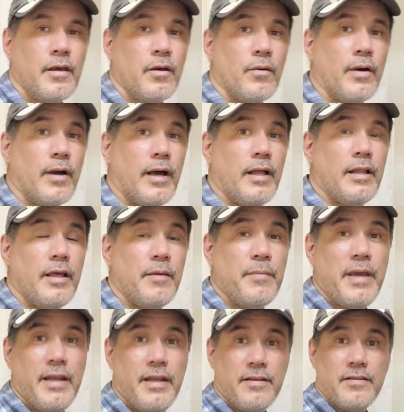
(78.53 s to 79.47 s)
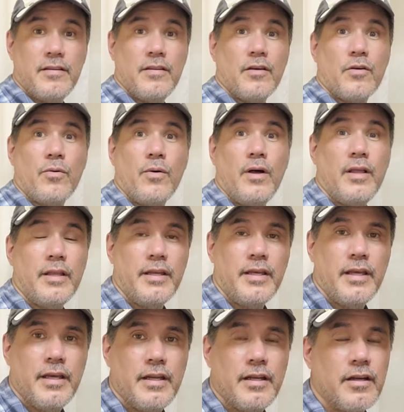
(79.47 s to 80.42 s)
Well, I made it to the
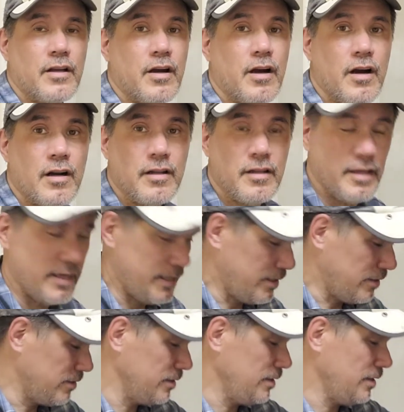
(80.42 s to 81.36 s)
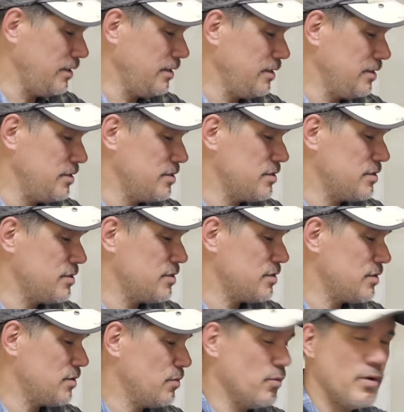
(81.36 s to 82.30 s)
Quality Inn in Carlisle. It
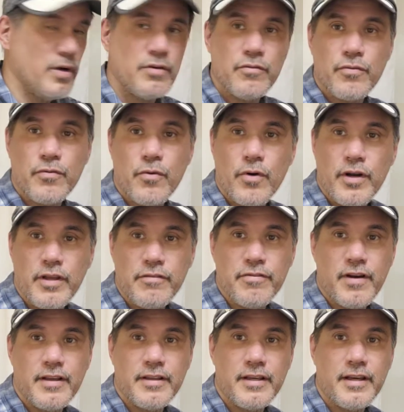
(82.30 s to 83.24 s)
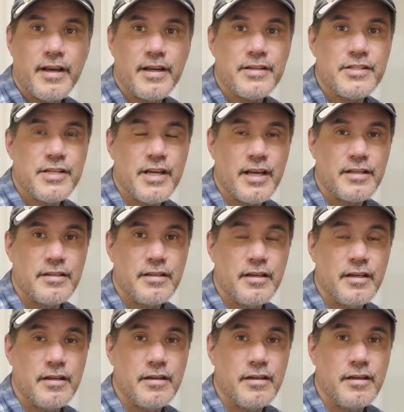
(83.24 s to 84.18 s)
is 1:40. Finally got checked
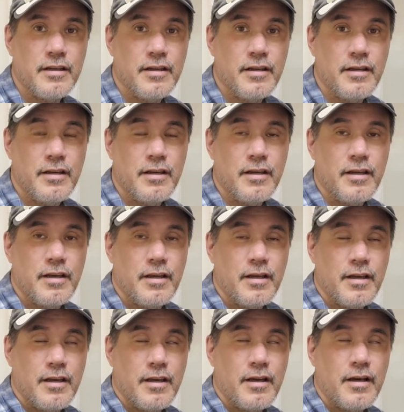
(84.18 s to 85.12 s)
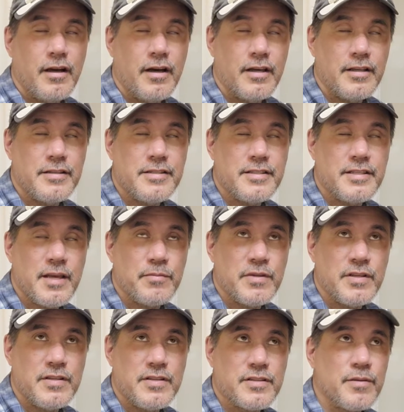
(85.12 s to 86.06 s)
in. Stepped
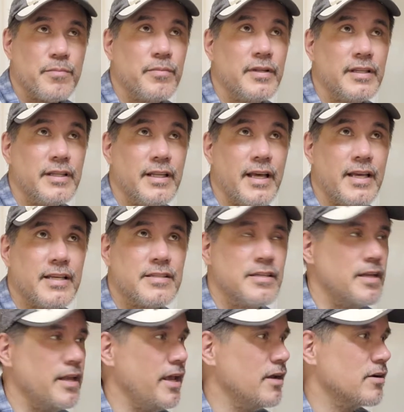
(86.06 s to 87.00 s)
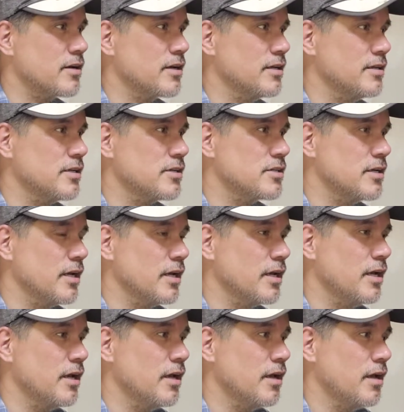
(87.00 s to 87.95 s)
into some blessed air
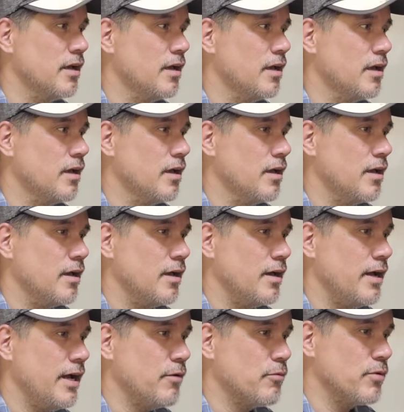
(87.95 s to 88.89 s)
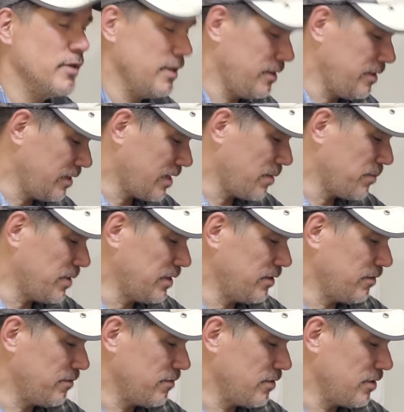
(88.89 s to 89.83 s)
conditioning. I really think I'm on
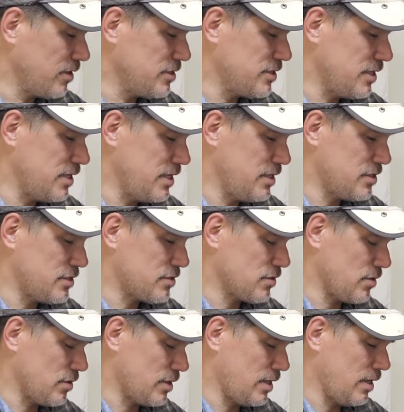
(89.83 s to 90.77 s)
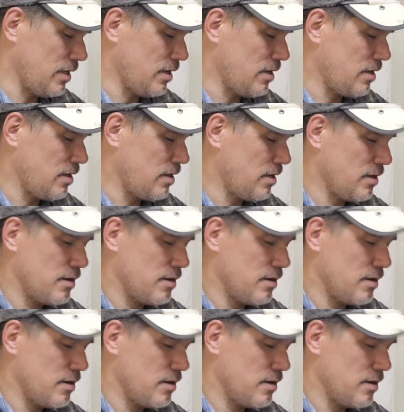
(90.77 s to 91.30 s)
the verge of heat stroke here.